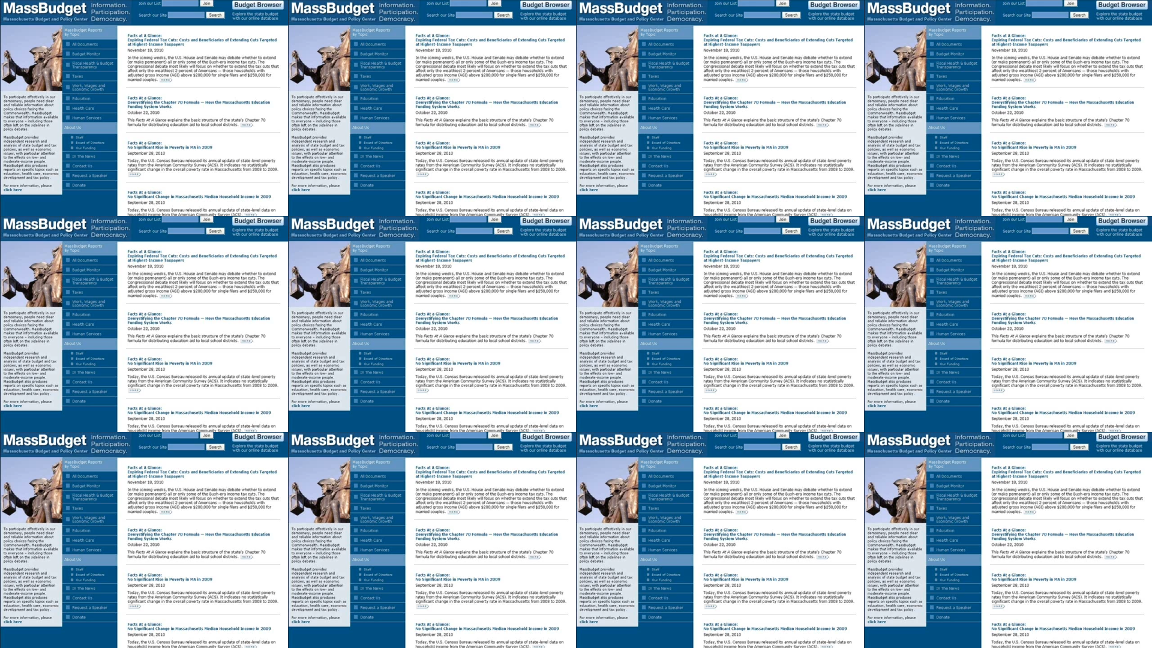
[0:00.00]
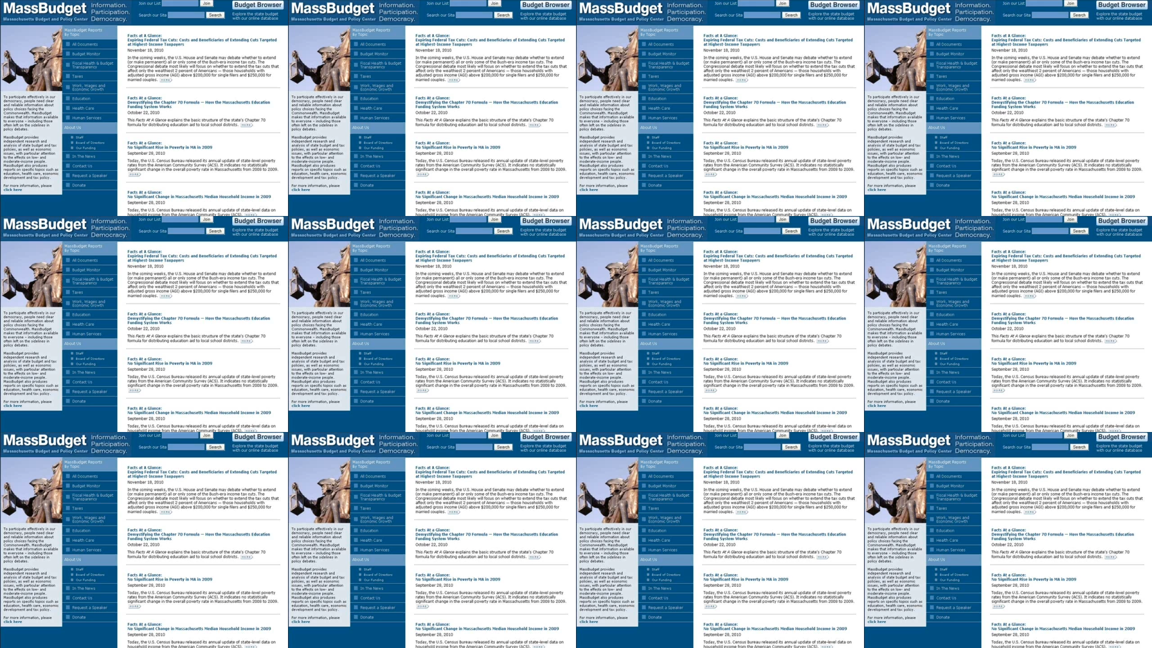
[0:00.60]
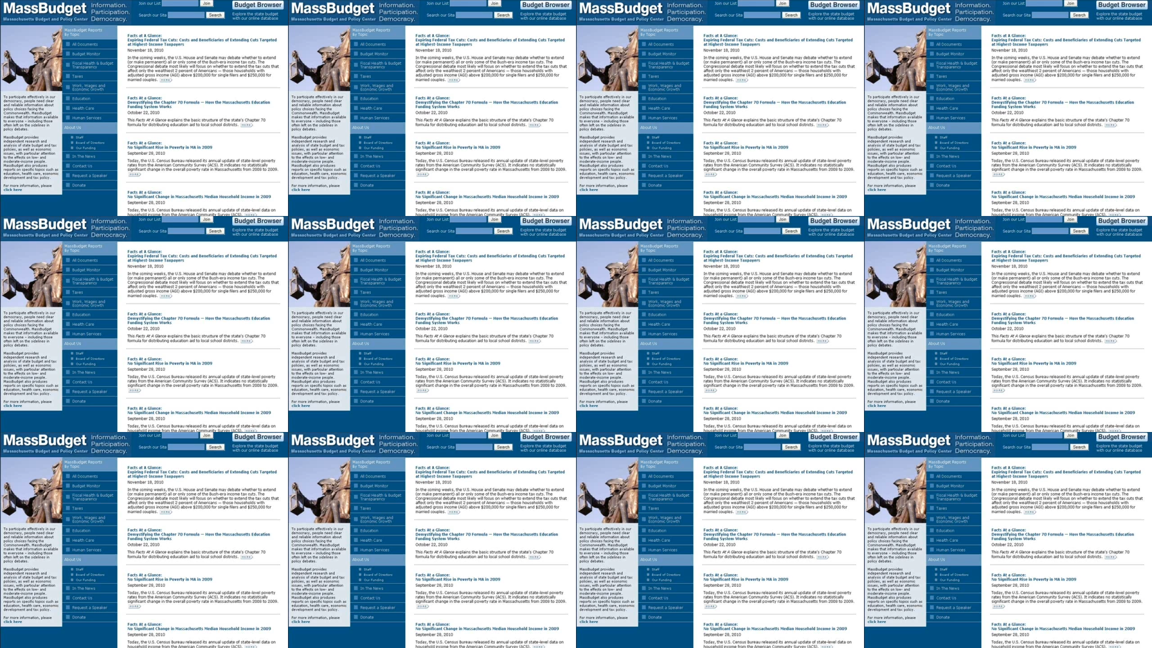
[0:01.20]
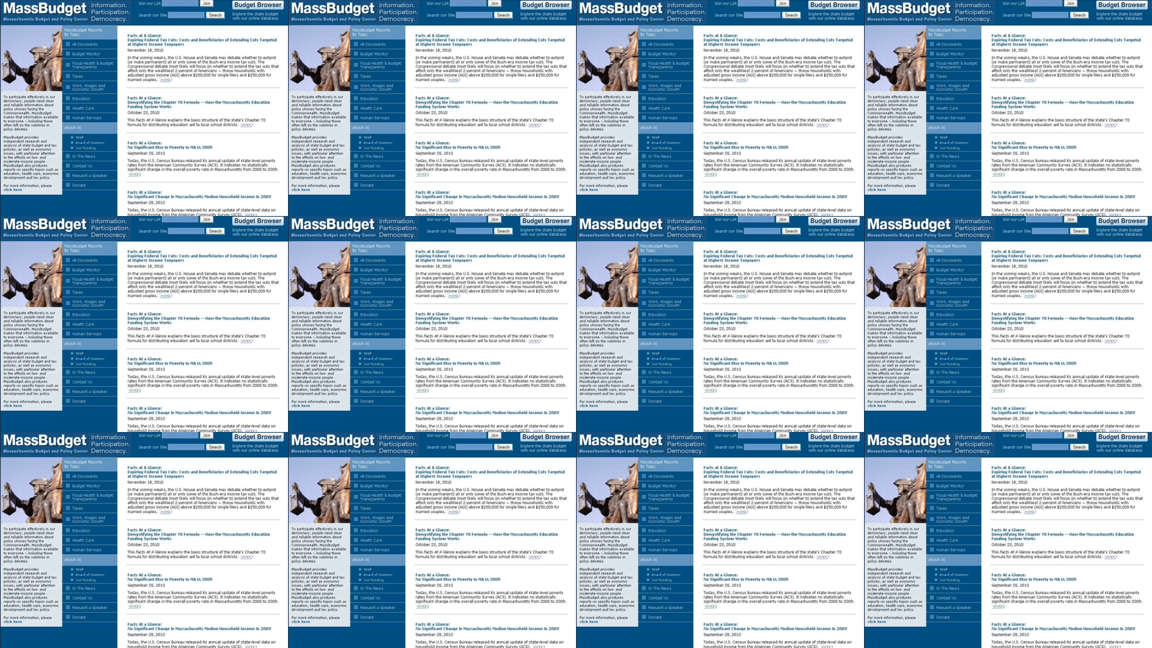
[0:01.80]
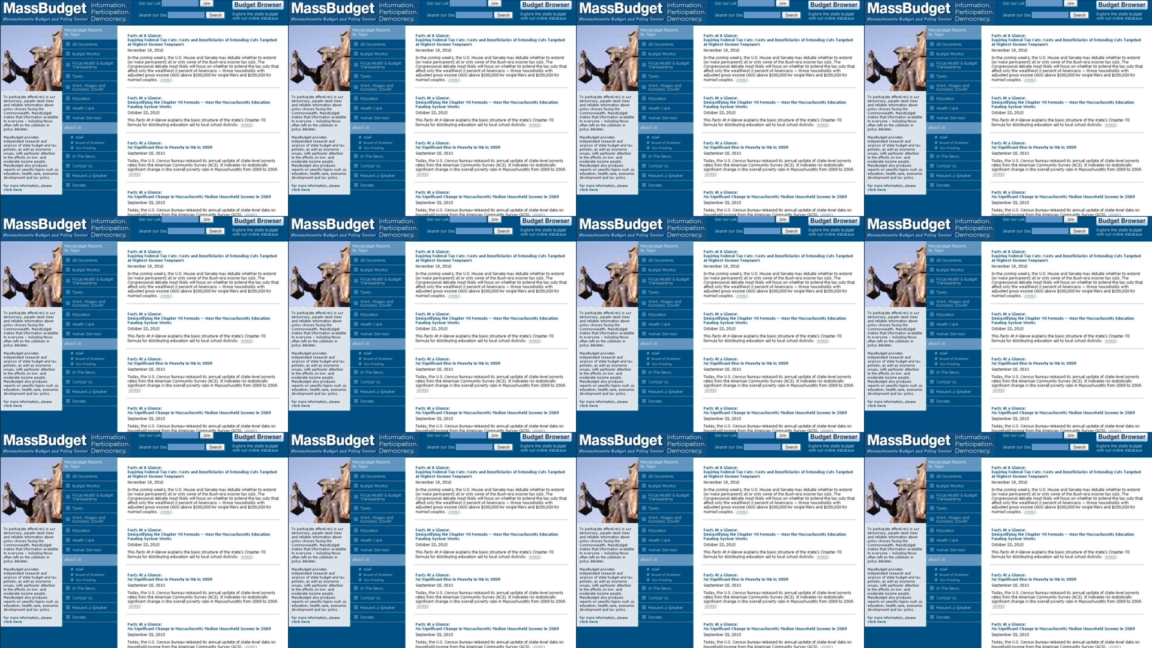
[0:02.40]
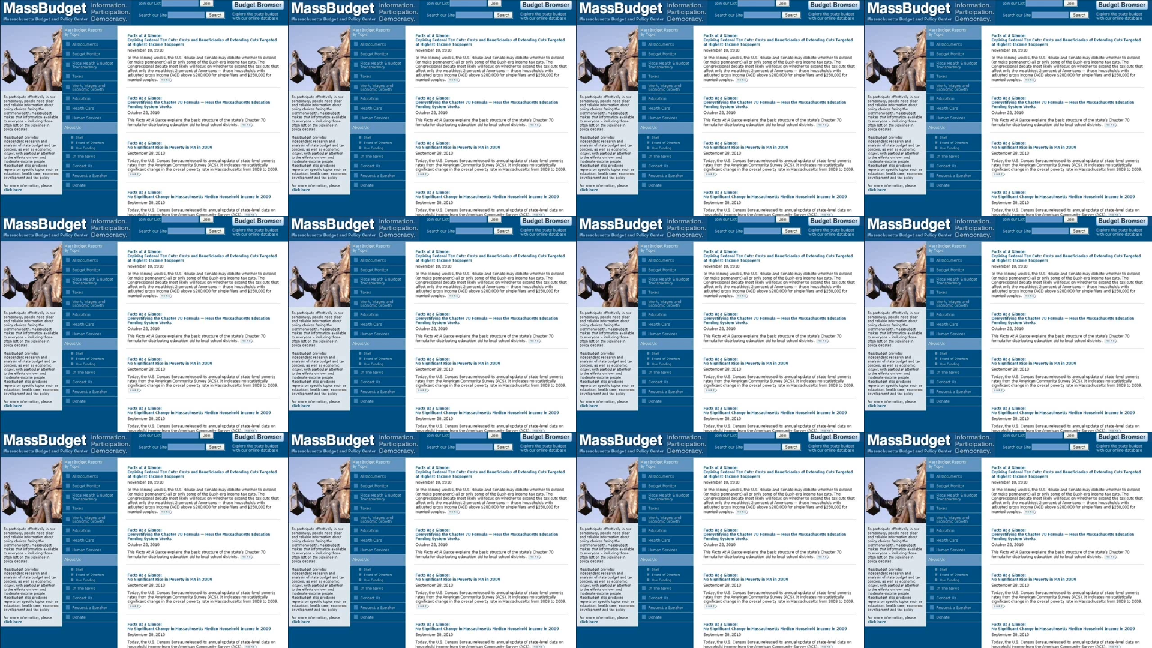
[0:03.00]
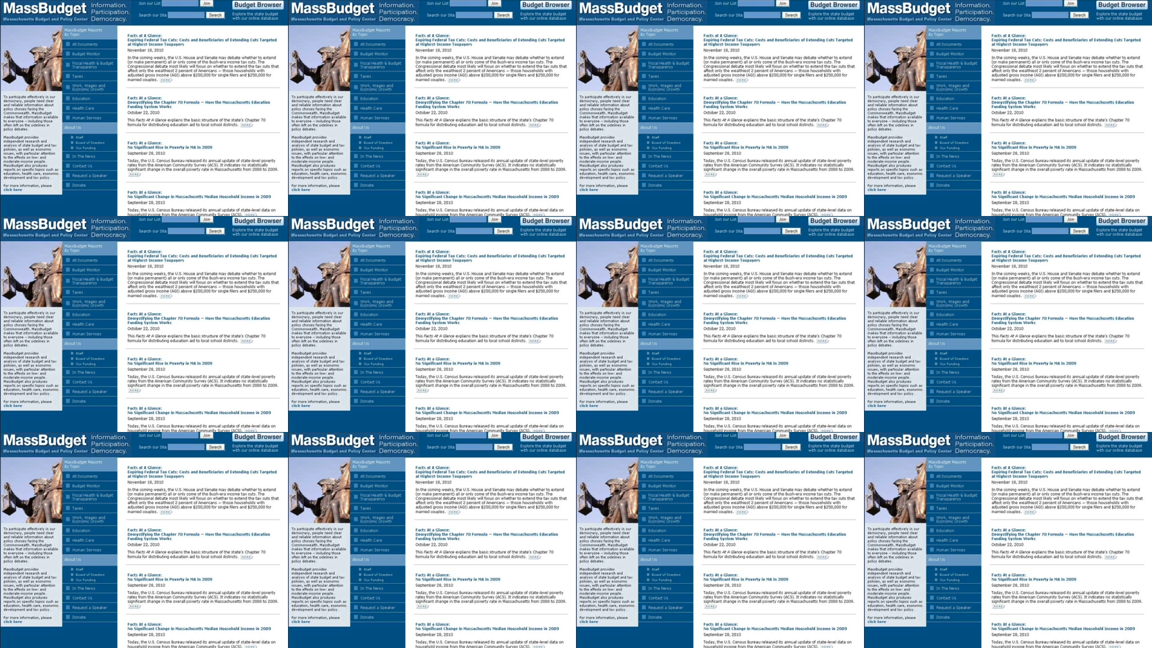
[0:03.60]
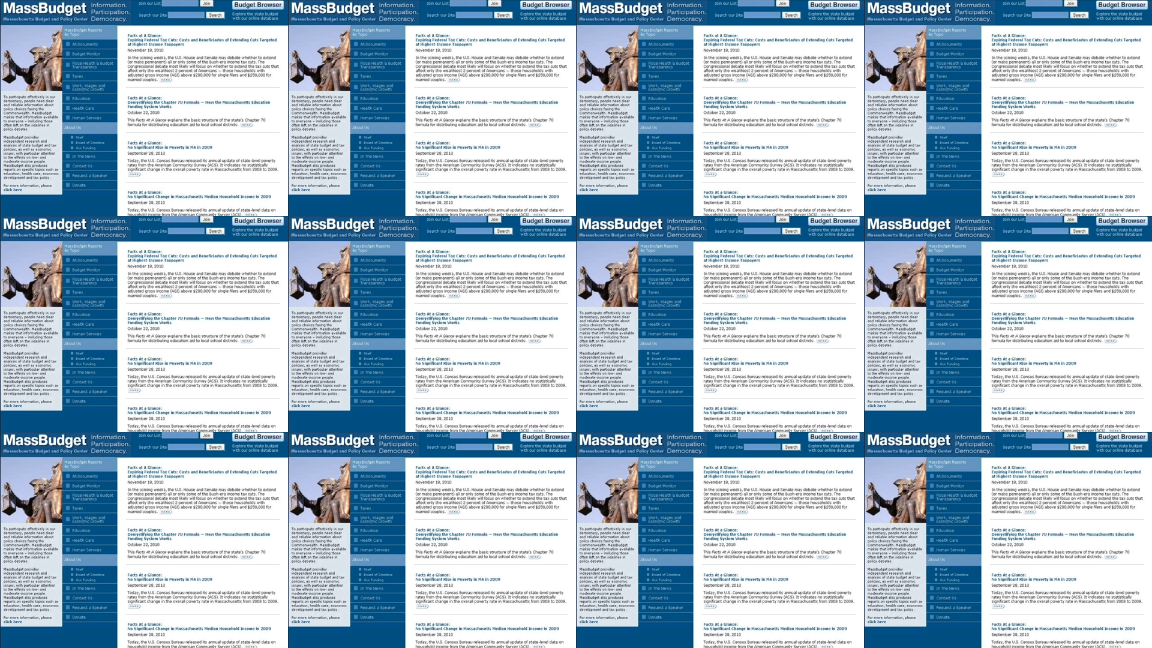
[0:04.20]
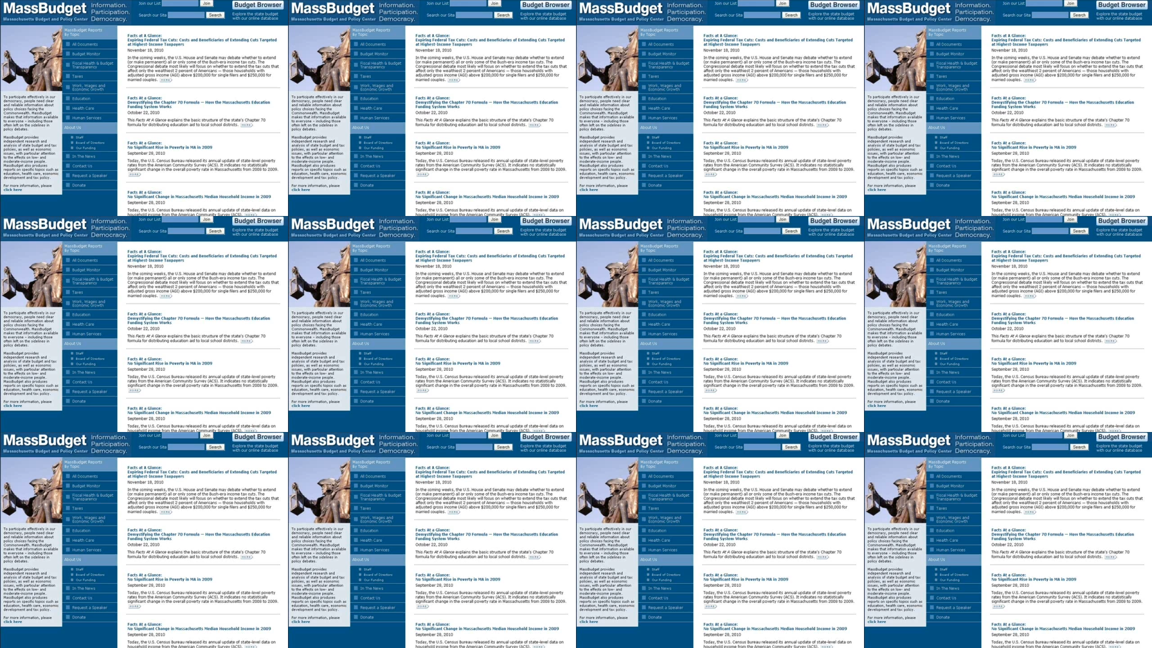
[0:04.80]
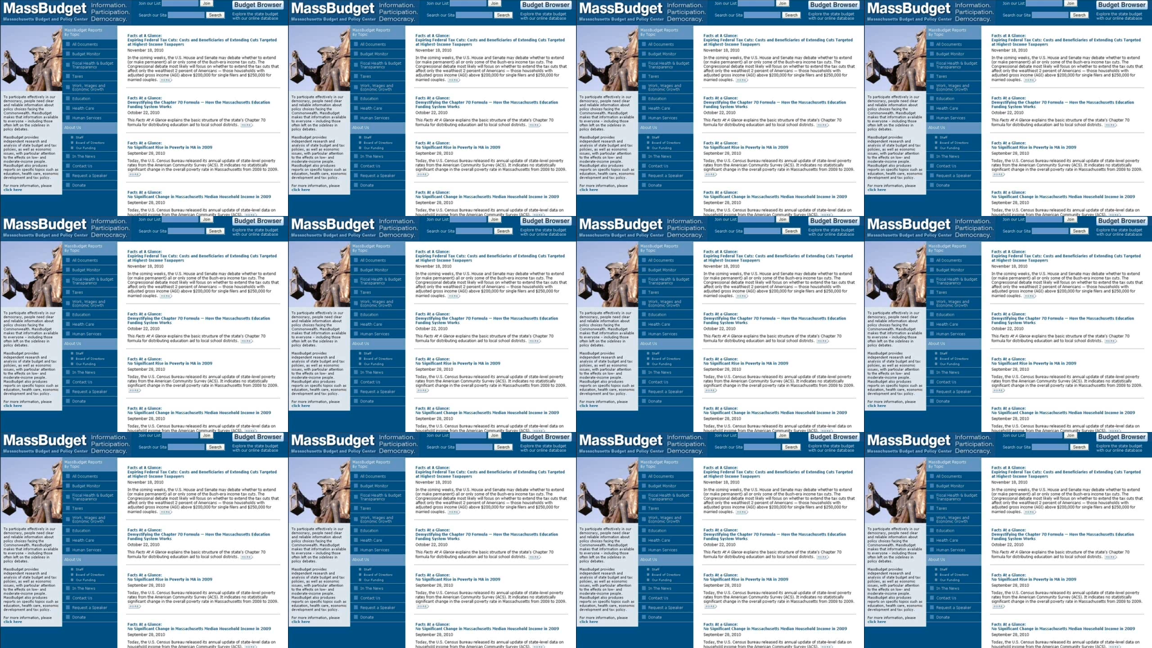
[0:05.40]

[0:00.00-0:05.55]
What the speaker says: (no speaker visible)